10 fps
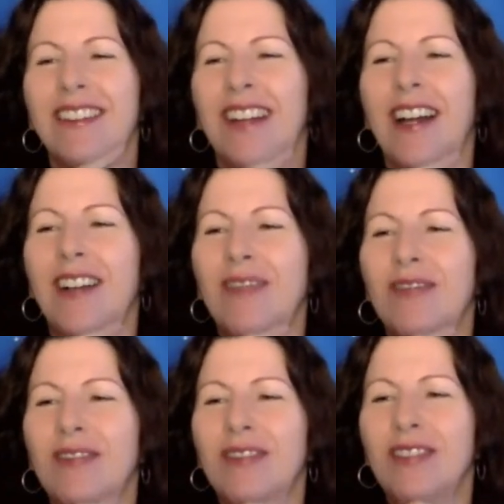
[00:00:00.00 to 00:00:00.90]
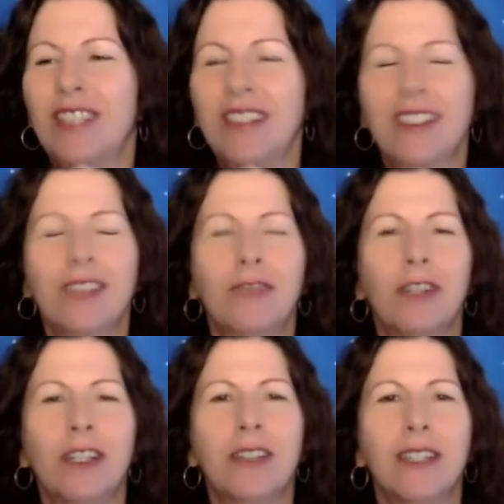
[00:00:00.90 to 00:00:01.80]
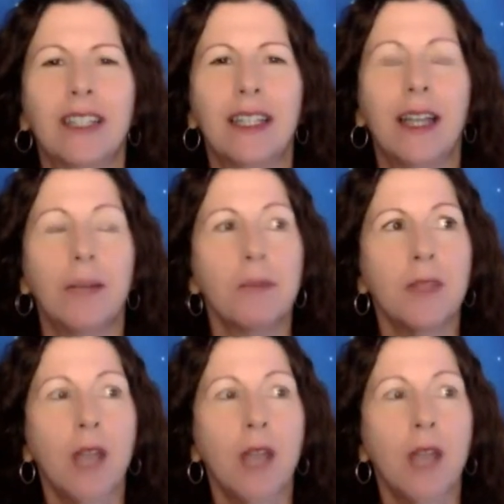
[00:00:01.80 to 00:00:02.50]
Jen says frequently, yeah.